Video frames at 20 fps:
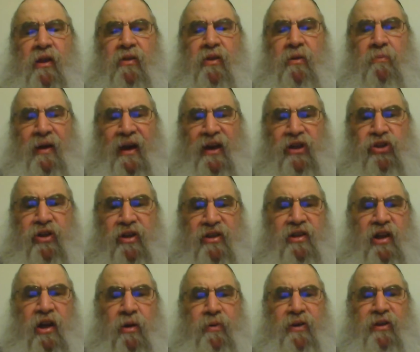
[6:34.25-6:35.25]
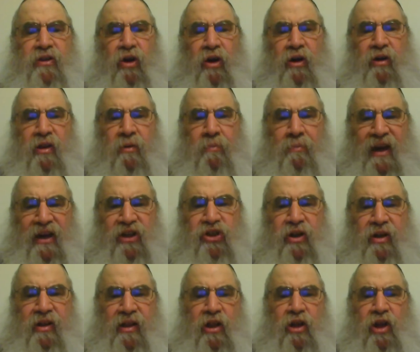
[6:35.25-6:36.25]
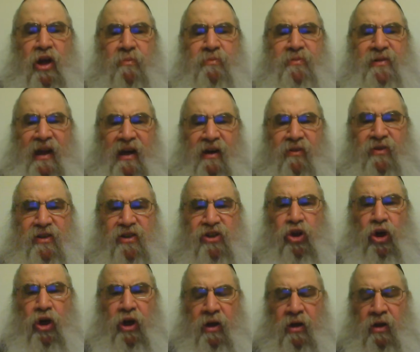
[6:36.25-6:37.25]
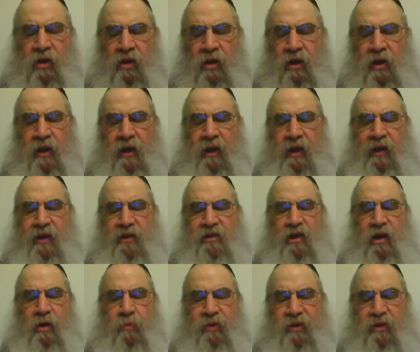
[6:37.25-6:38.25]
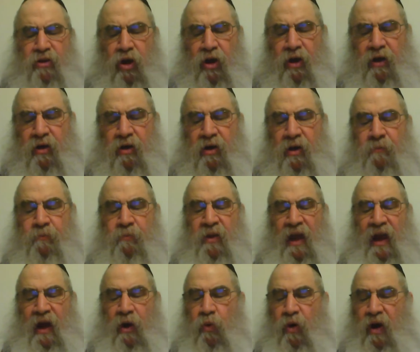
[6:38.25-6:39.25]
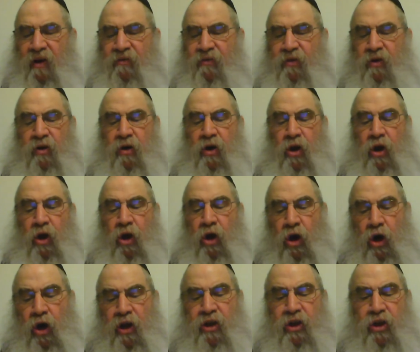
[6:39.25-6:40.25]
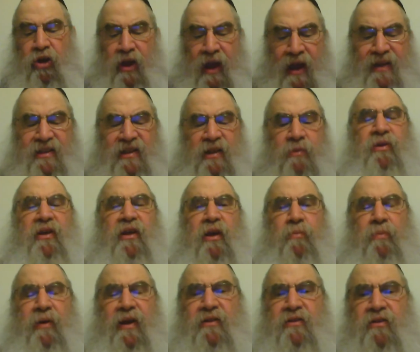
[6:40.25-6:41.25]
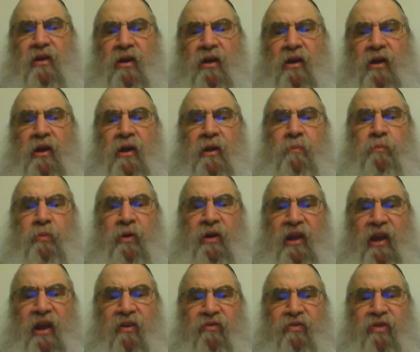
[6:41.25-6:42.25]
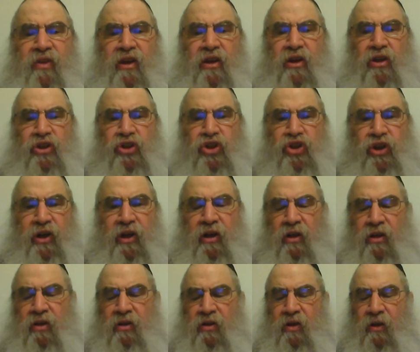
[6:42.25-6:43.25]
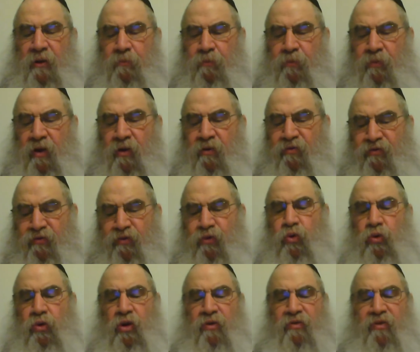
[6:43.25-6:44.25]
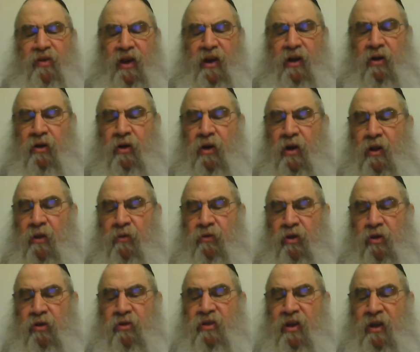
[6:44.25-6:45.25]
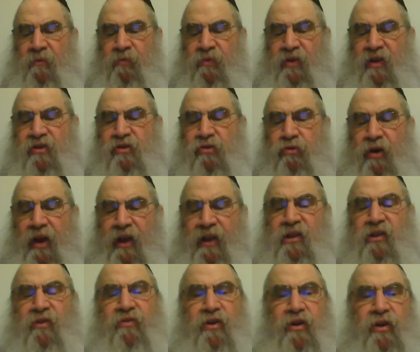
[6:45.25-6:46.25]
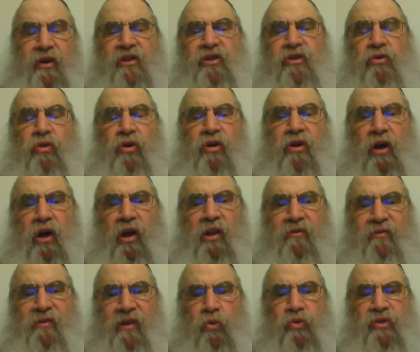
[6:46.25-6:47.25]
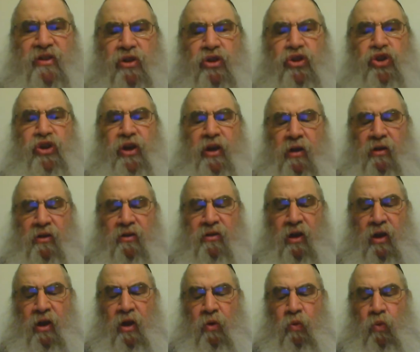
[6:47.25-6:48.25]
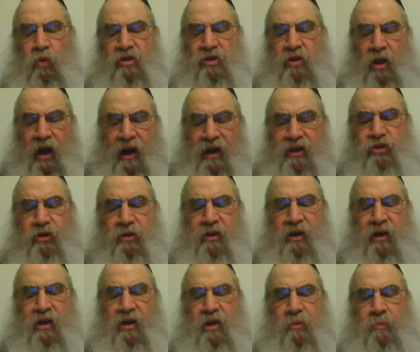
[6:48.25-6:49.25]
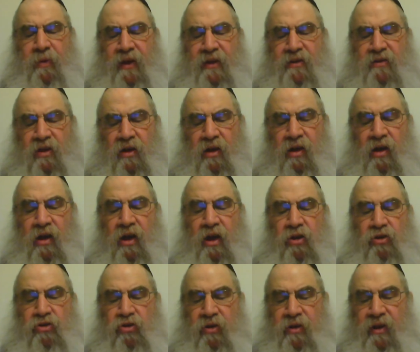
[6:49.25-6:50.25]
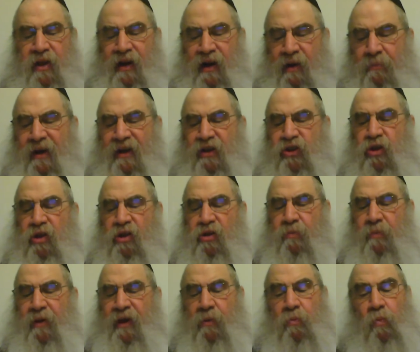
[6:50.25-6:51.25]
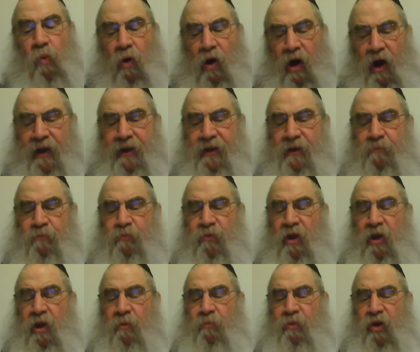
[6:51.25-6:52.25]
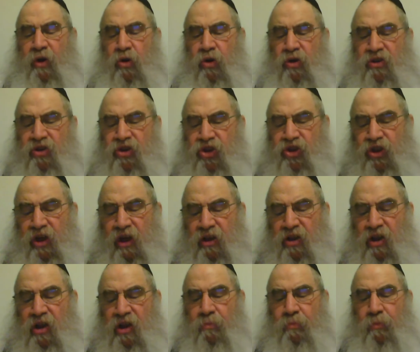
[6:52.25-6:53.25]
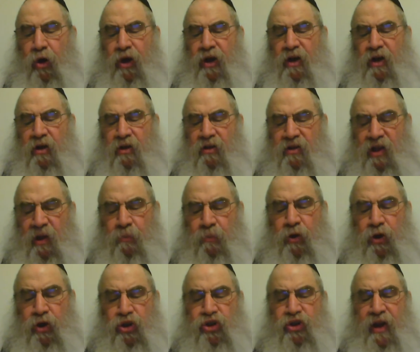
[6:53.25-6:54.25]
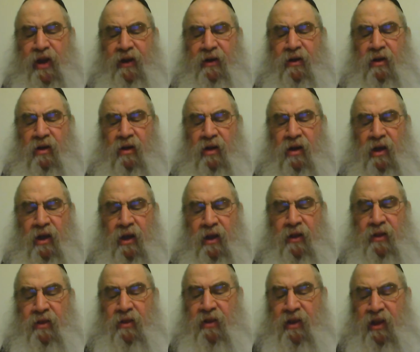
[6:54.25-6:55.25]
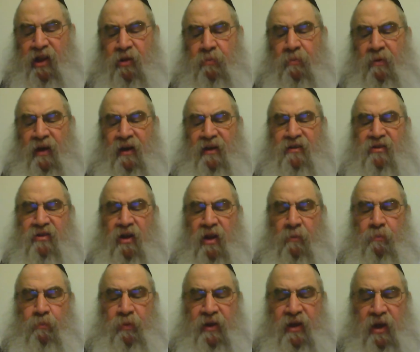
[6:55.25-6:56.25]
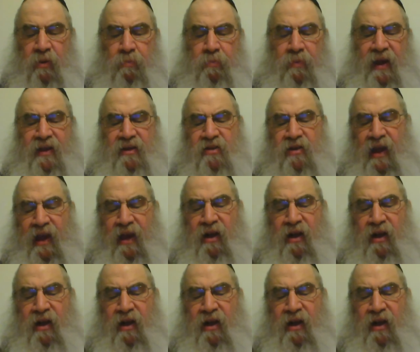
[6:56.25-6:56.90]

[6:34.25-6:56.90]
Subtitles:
The mashke is going to be teir. The mashke that comes out of this eichel is going to be teir. However, hoye yesem ikibetza, but if the congealed food over here, those this rate of grisen or cholov that was congealed was larger than a kibetza, so then hamashken tmeim. Why? Because kshet nimoicha tipu rishena nitmas. Now we learned